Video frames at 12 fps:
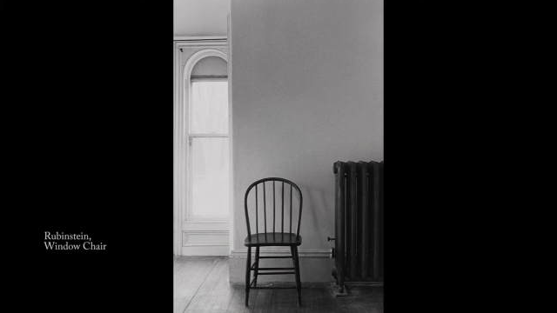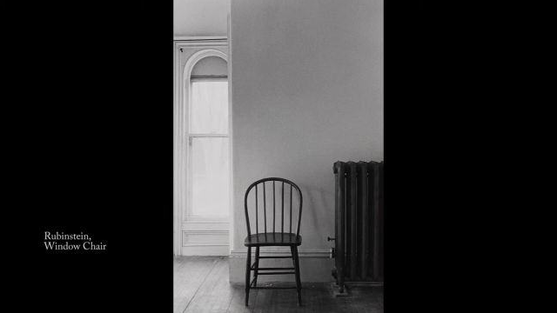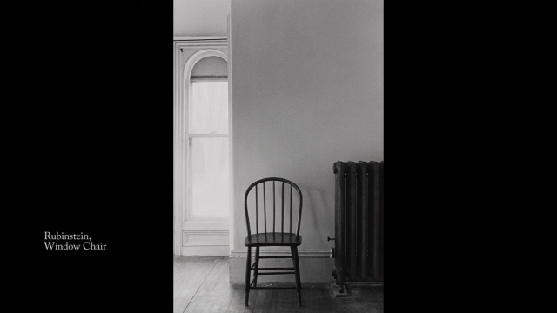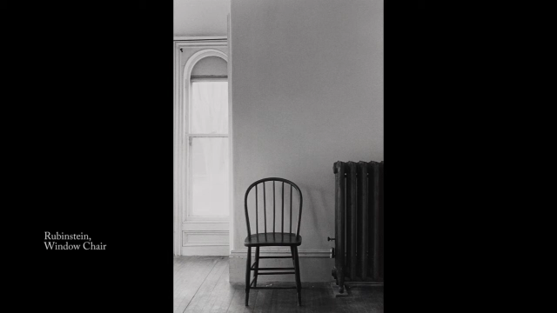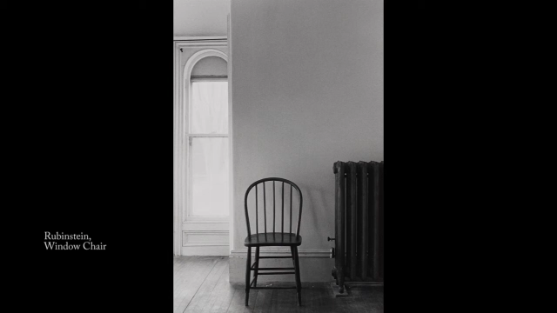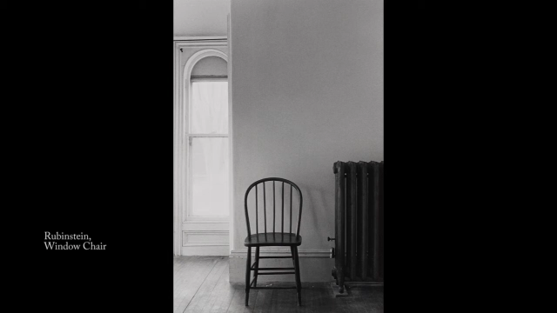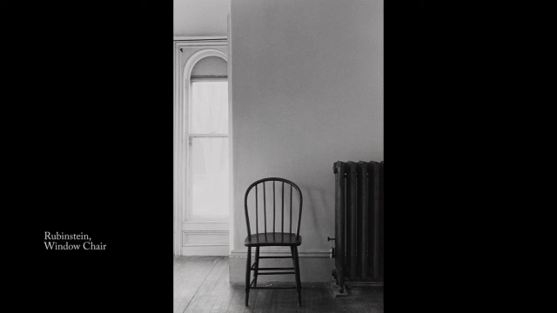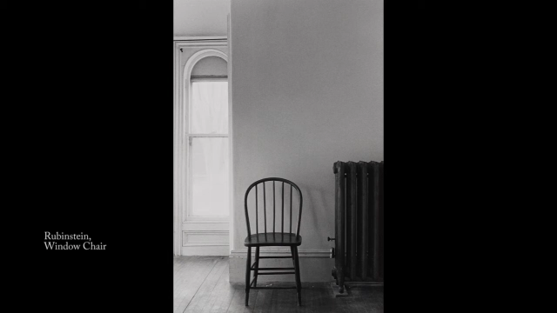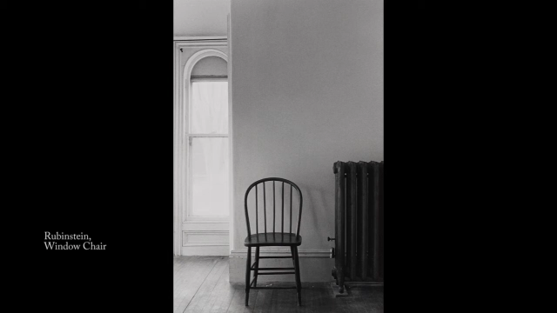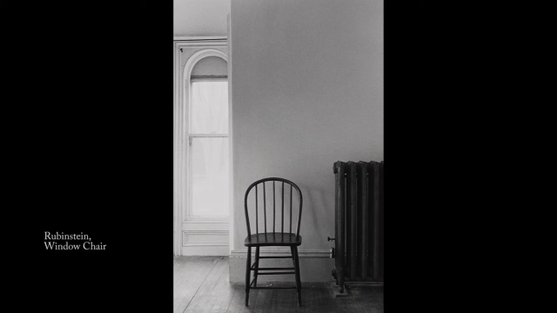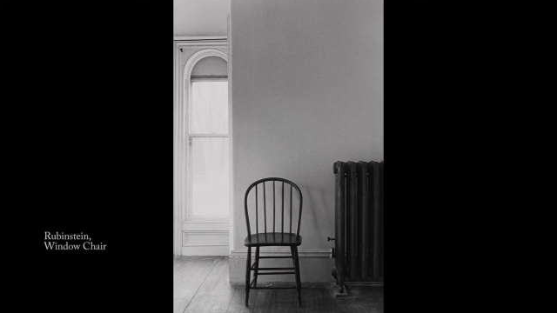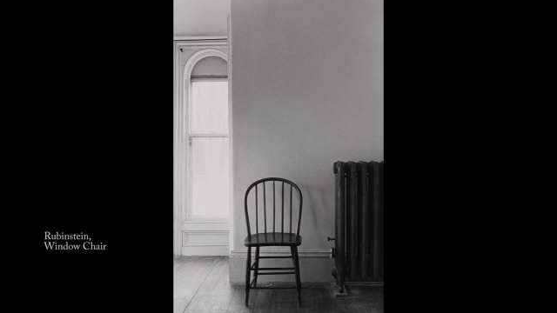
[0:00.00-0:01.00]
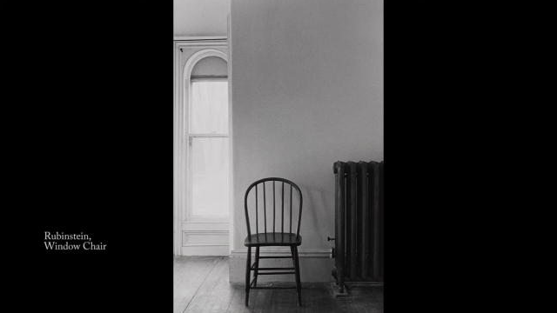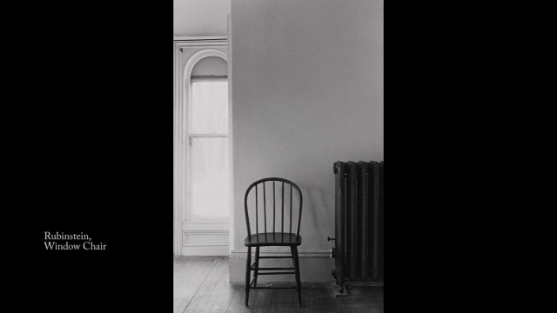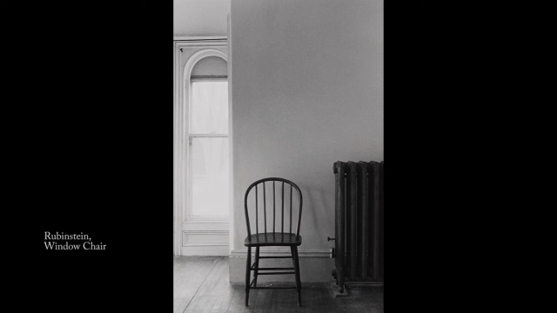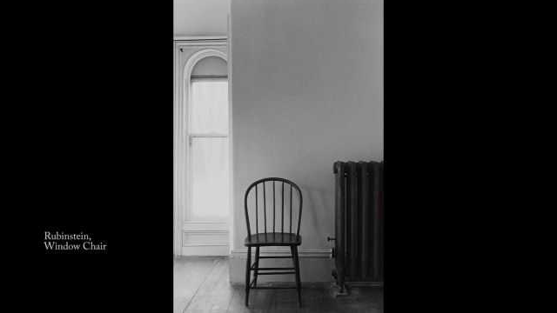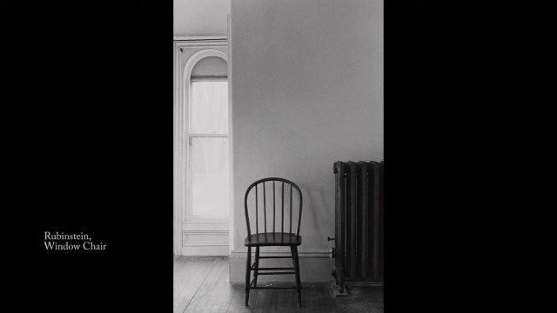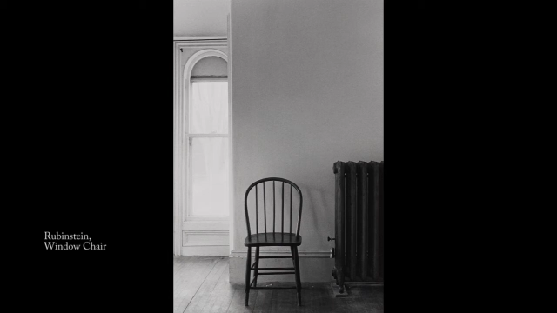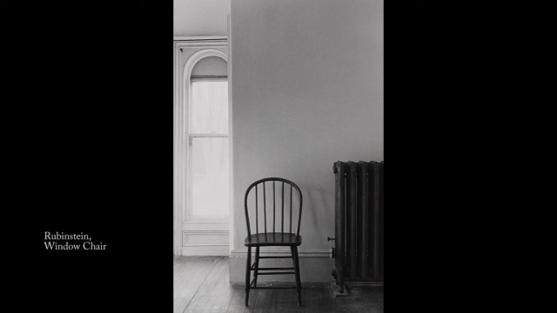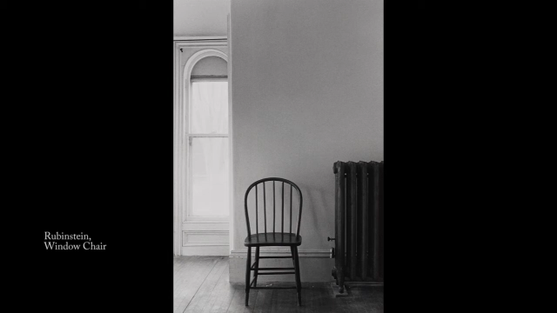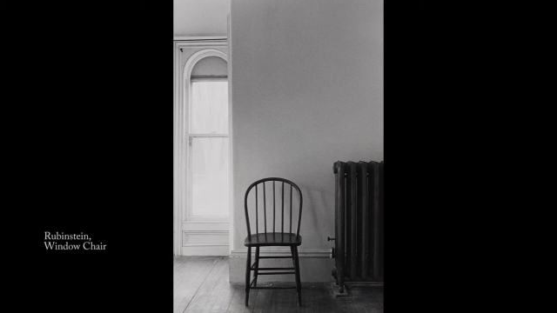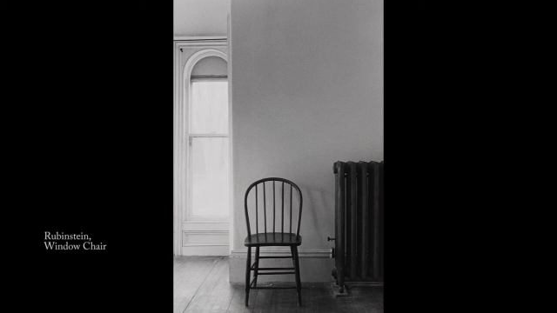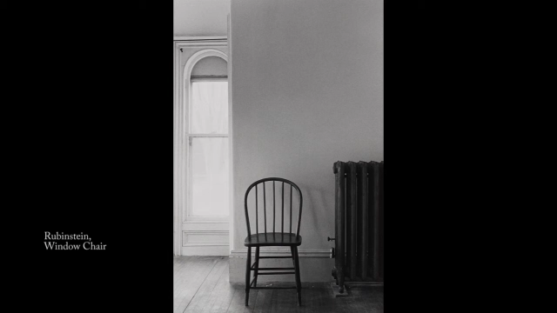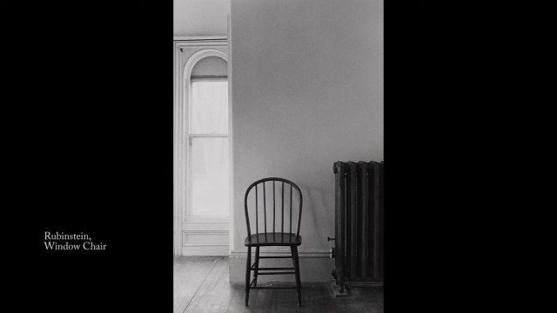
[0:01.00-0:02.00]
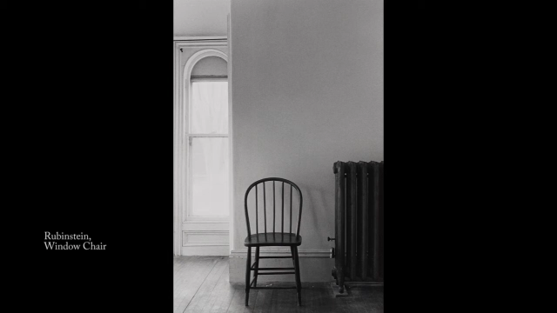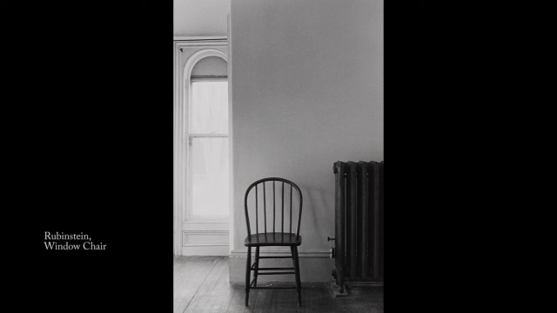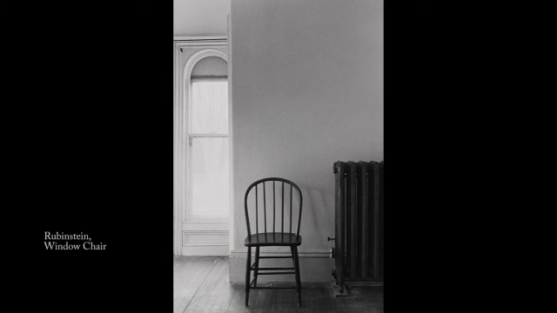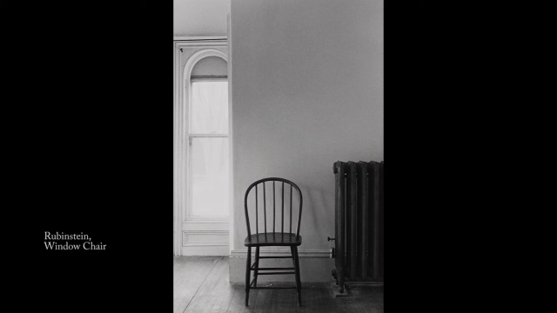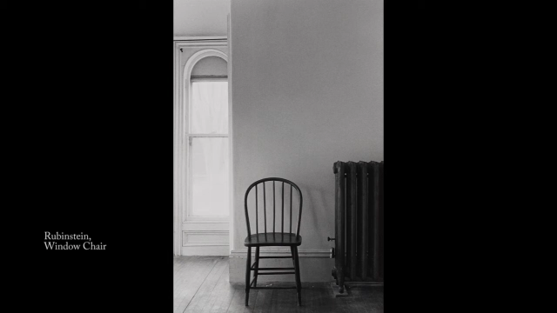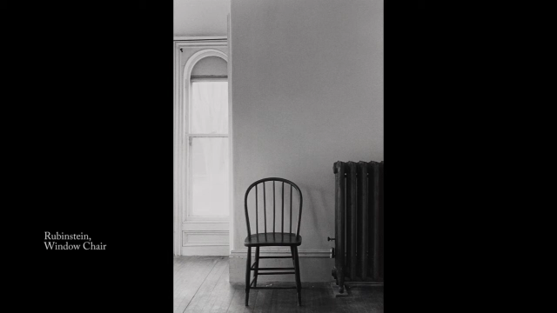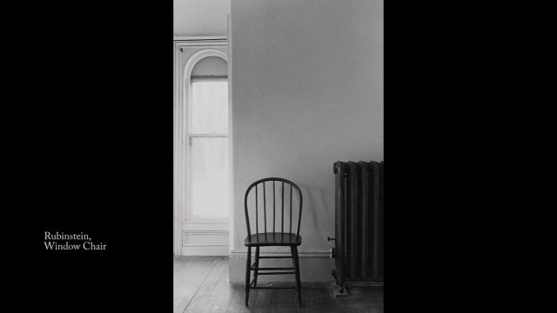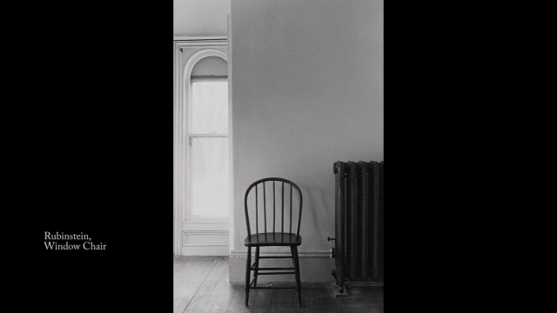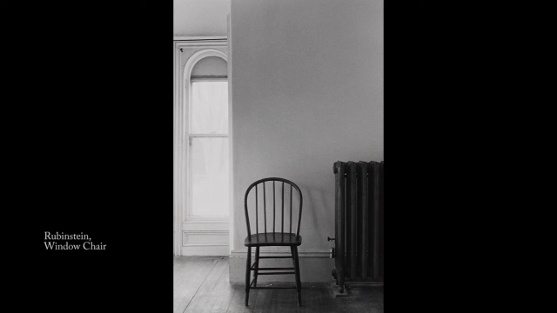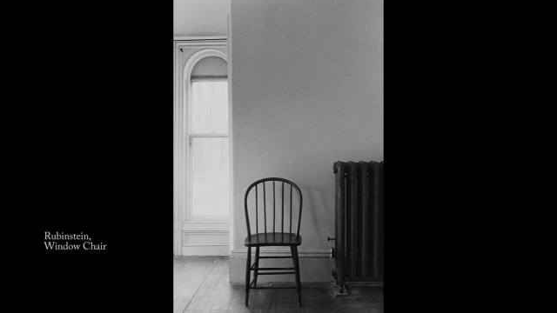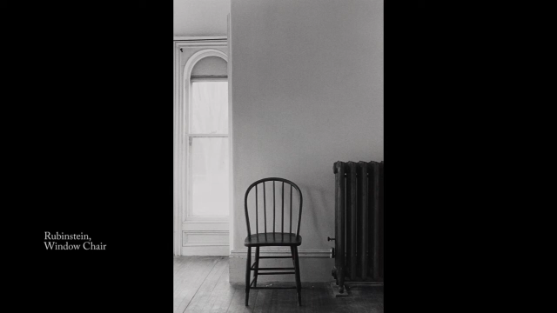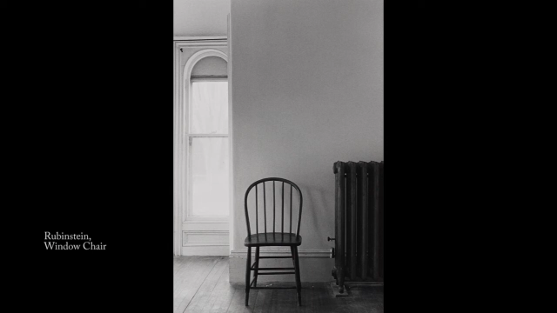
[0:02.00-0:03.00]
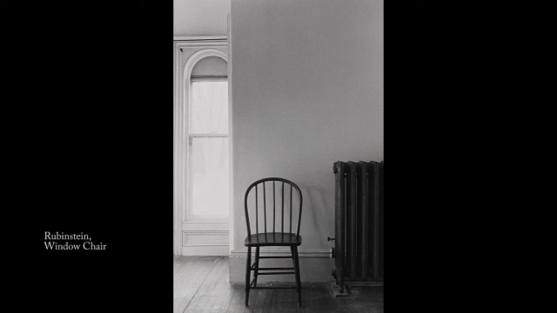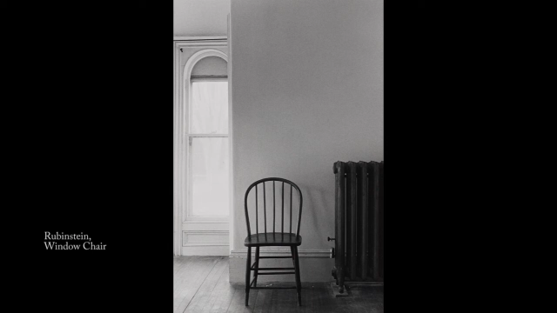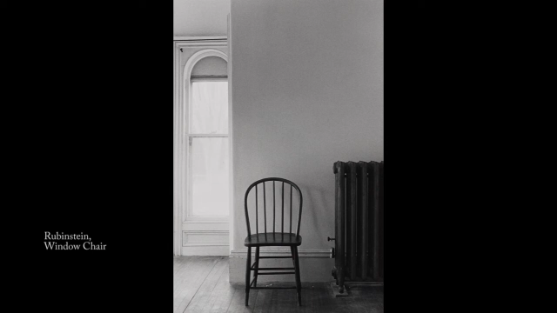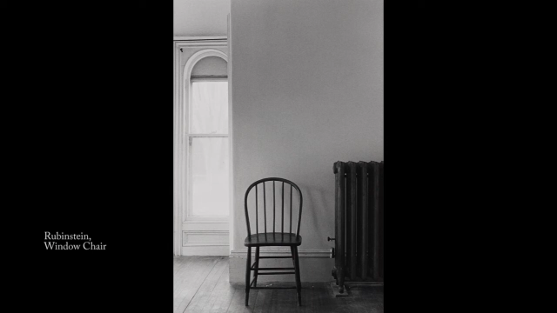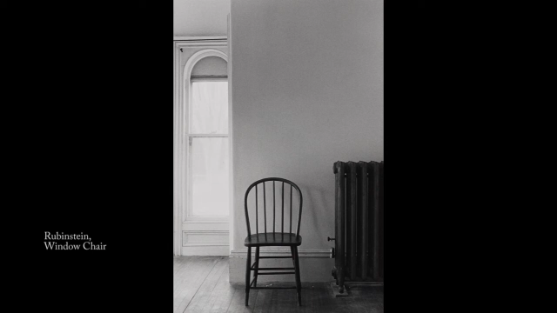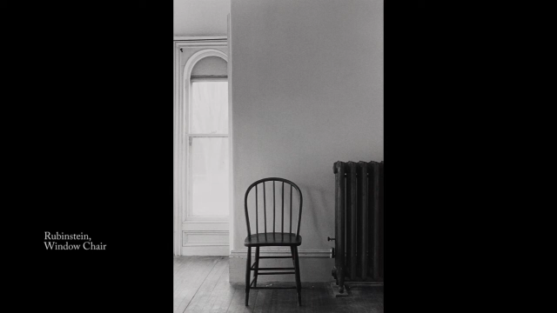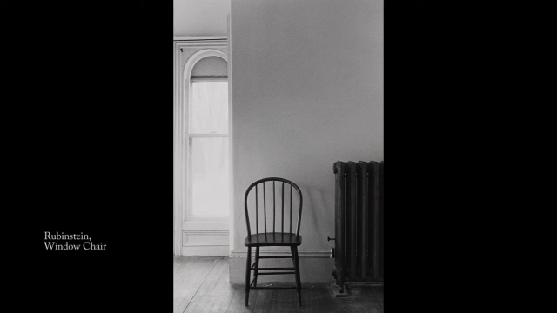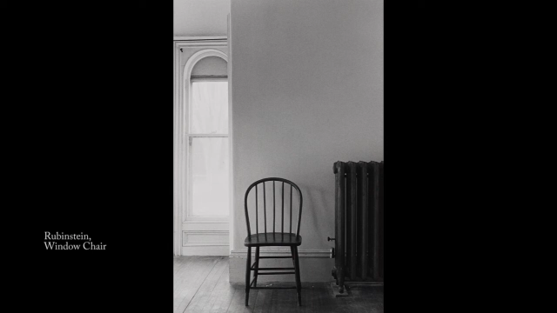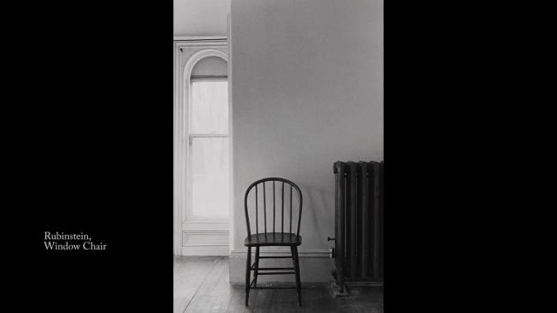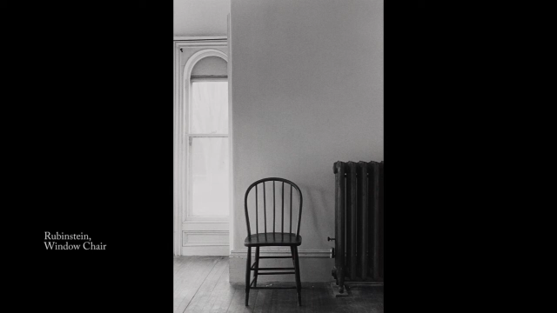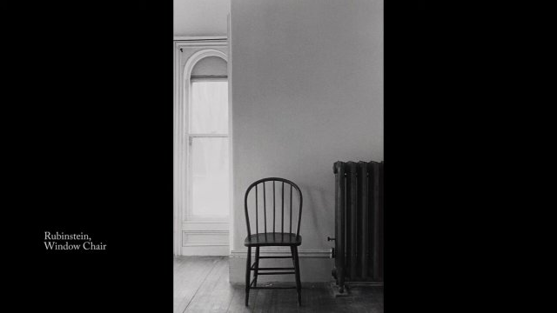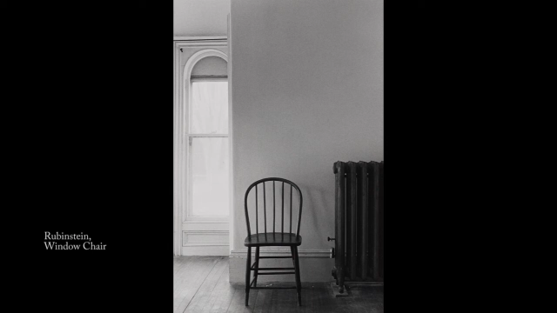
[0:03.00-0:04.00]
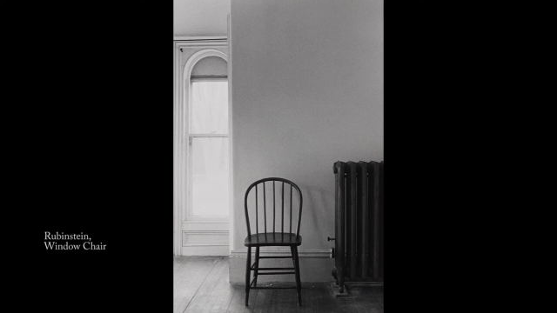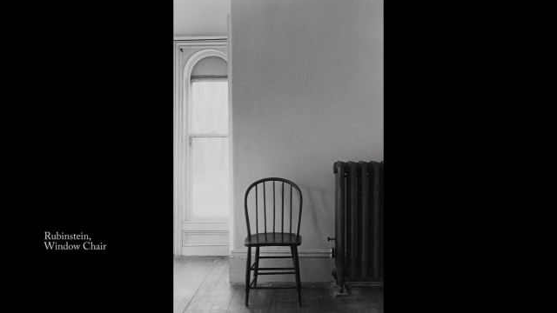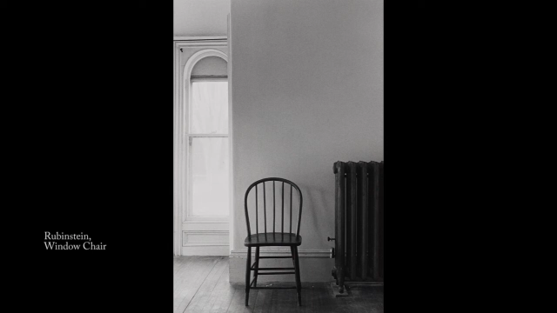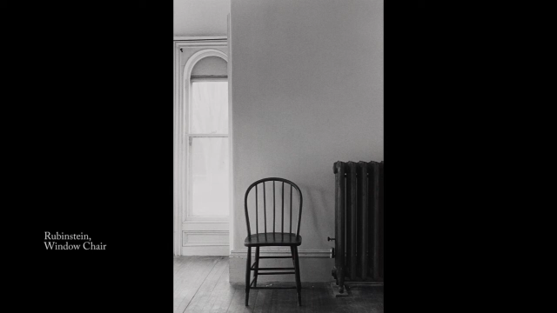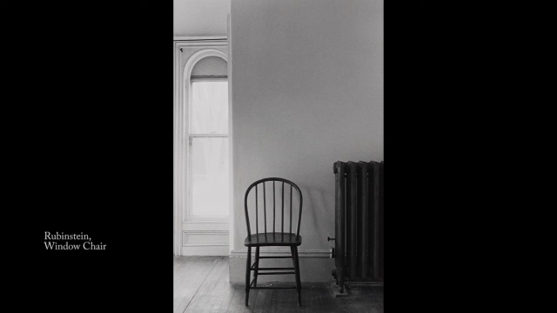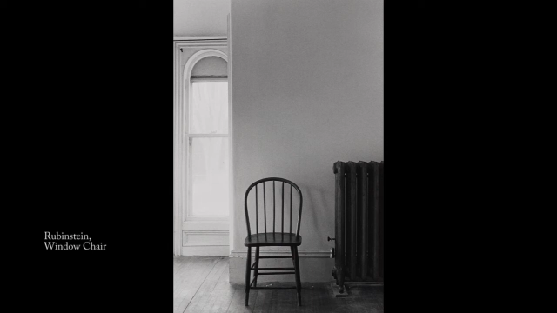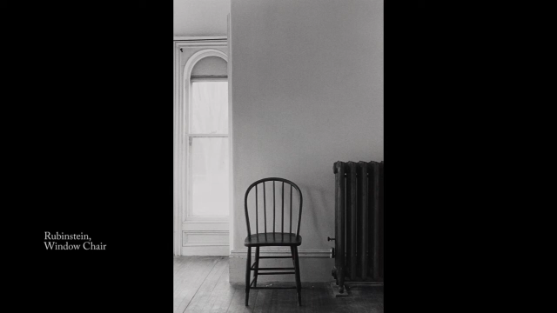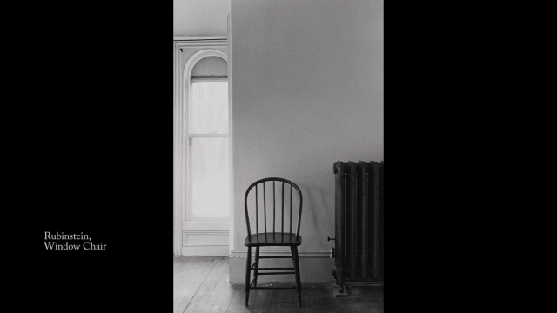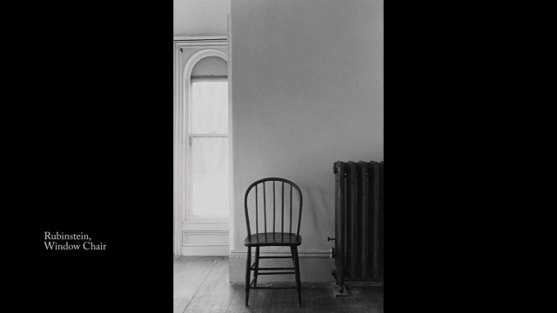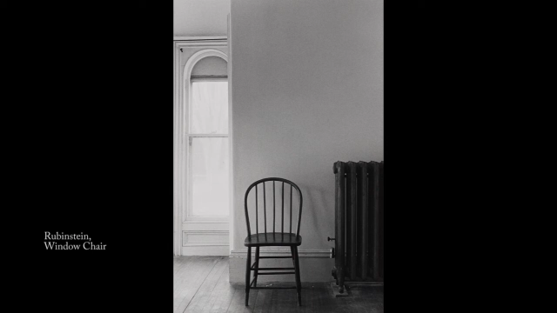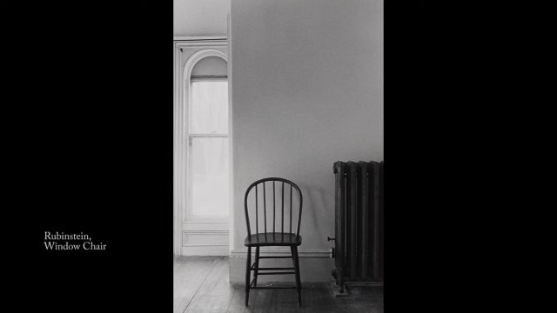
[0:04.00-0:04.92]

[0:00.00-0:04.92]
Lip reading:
No face is visible, so there are no lips to read.